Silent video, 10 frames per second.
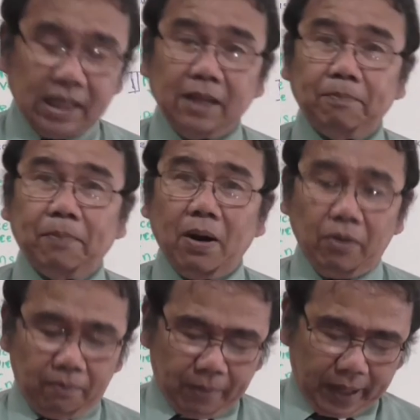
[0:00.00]
If
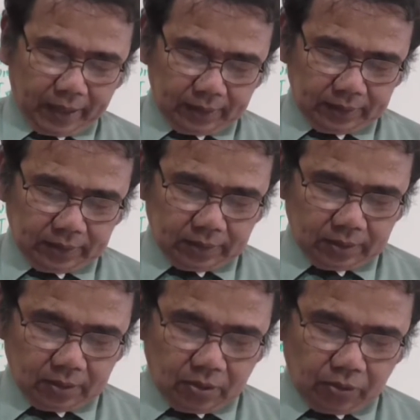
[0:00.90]
power fails
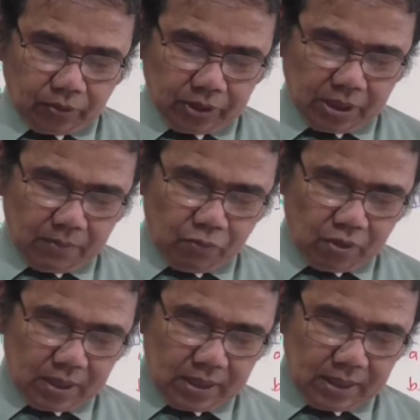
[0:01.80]
or
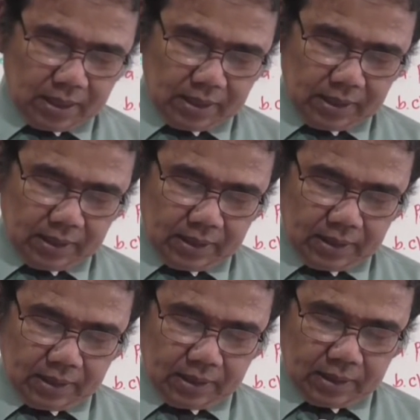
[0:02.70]
someone
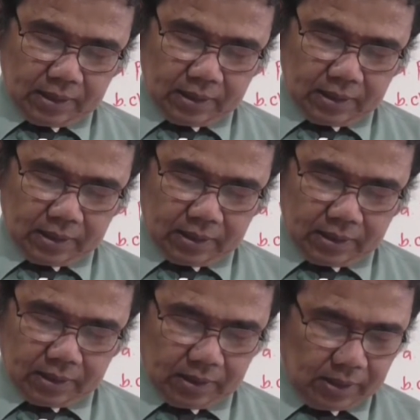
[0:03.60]

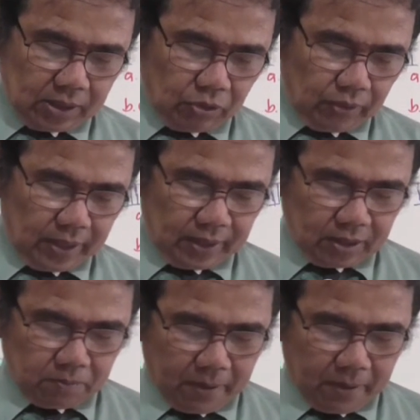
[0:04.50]
disconnect its